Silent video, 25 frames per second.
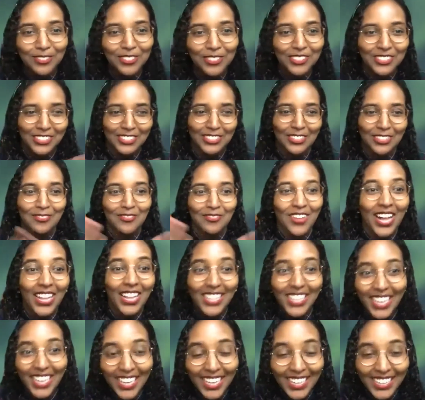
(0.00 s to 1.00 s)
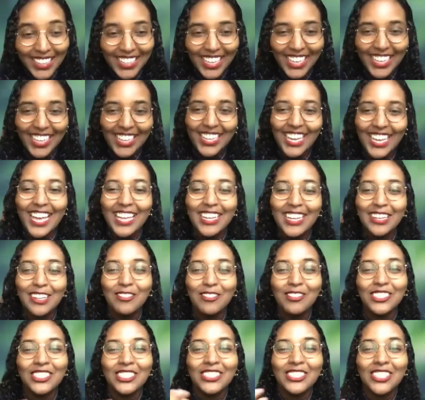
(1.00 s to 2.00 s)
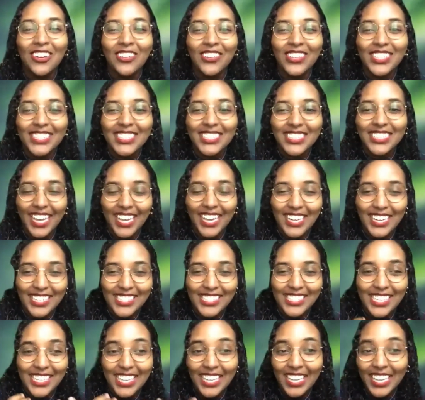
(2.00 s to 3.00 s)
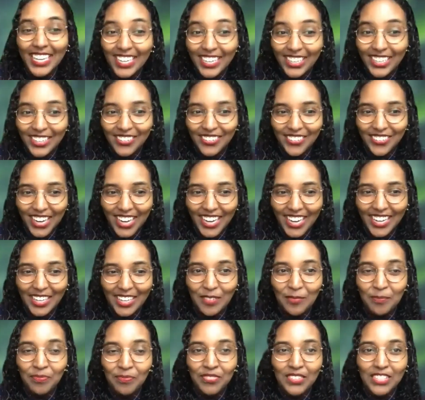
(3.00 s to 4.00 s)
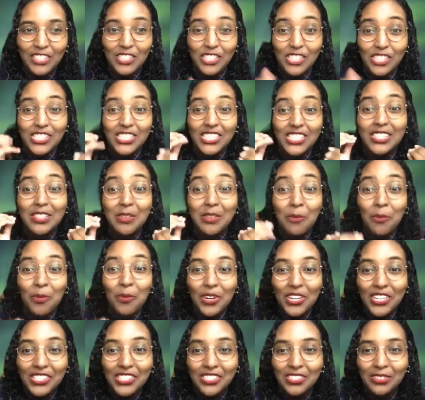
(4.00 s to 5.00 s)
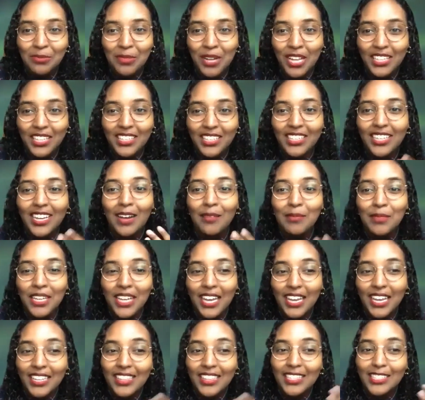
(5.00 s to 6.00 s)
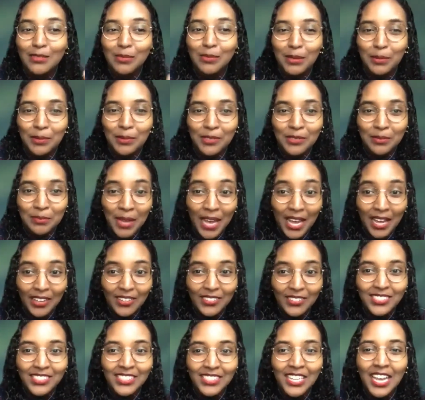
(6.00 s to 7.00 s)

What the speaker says: Somalia, like, and it was so exciting to hear, right? Just the word Somalia coming out of these people's mouths.